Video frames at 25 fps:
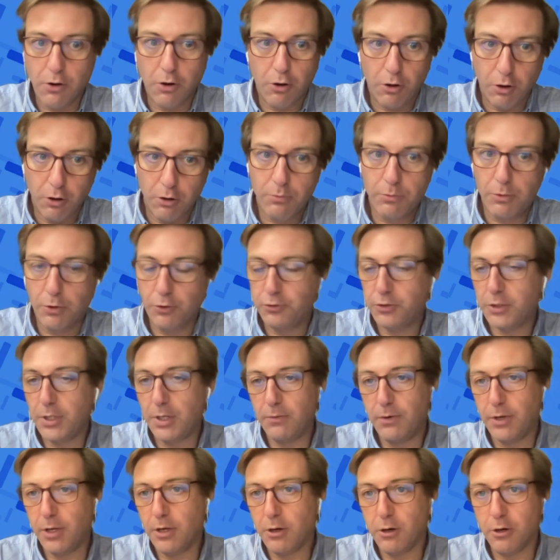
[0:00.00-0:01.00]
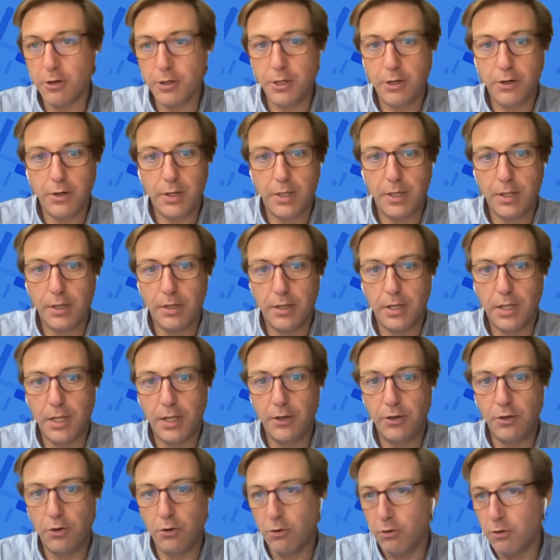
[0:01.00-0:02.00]
almost every corner
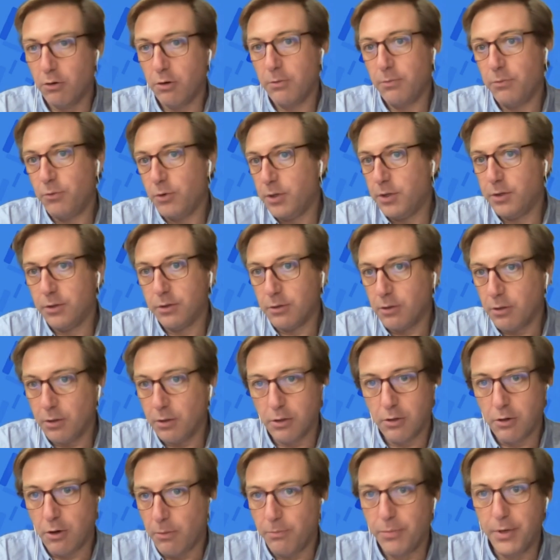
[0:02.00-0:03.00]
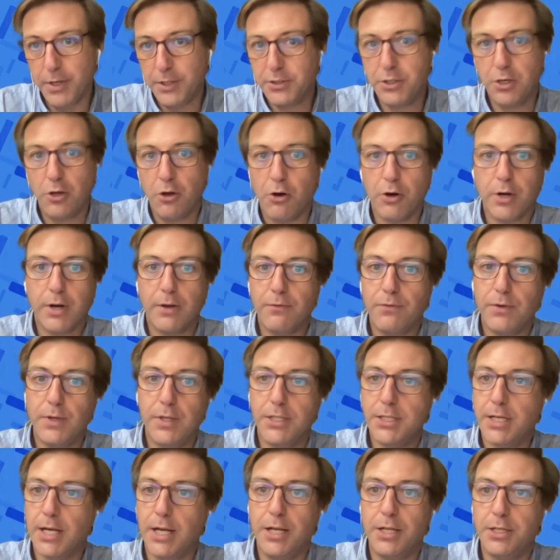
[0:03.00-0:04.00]
in Europe with complex geography
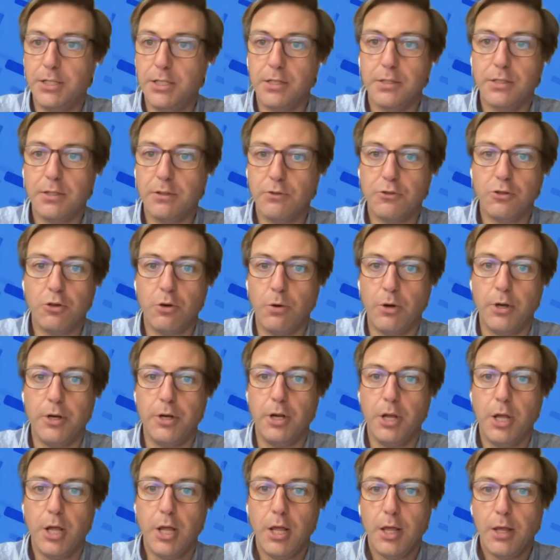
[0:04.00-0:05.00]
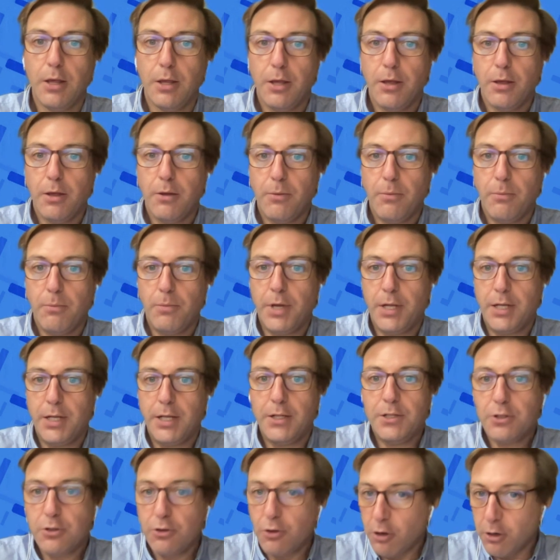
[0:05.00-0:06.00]
challenges and so on. But
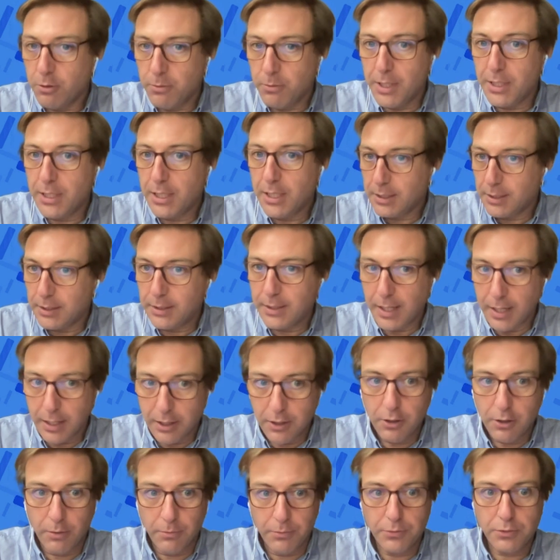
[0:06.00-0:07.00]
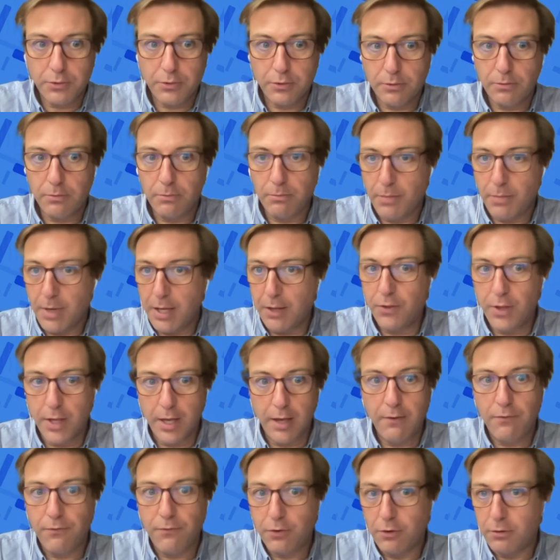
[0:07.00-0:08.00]
it's normal that the telecoms made
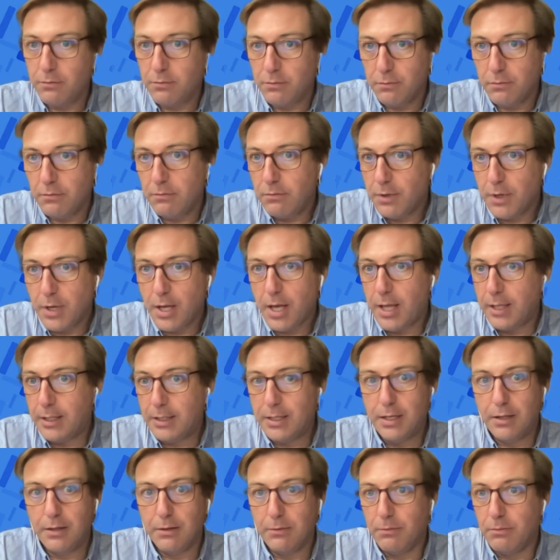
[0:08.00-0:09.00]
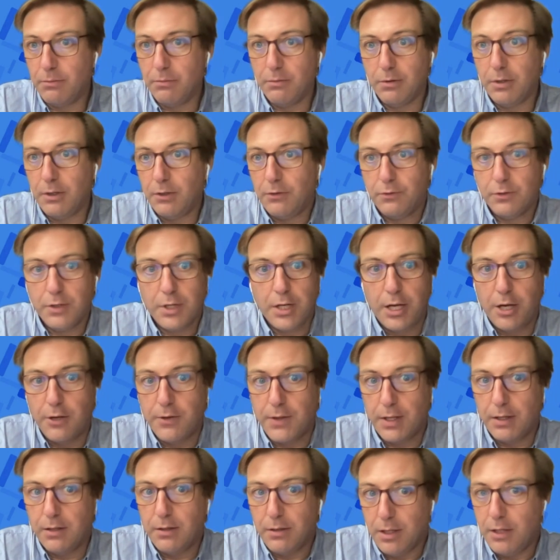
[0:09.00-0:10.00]
the effort. It's clear
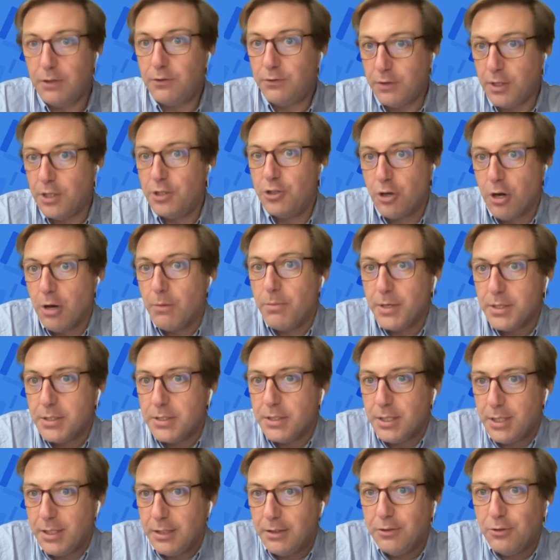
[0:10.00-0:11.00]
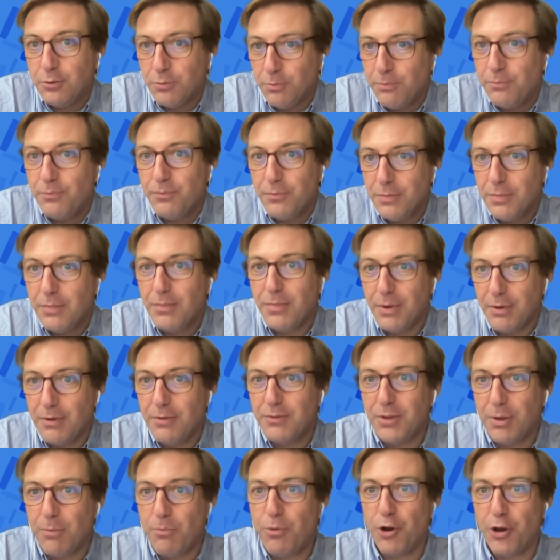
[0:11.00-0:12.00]
that it's the job, isn't it, to
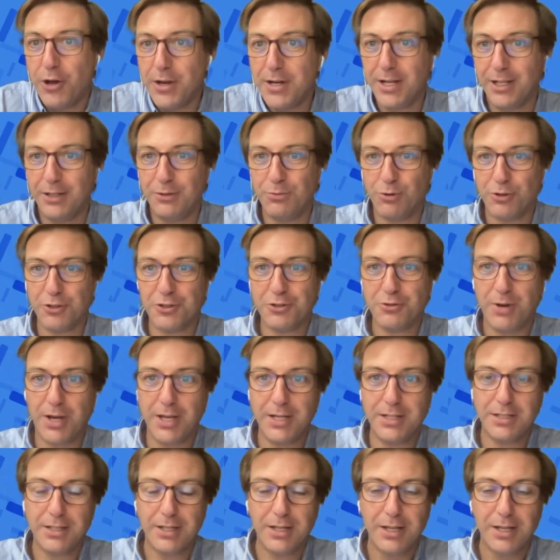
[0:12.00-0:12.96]
deploy networks, right?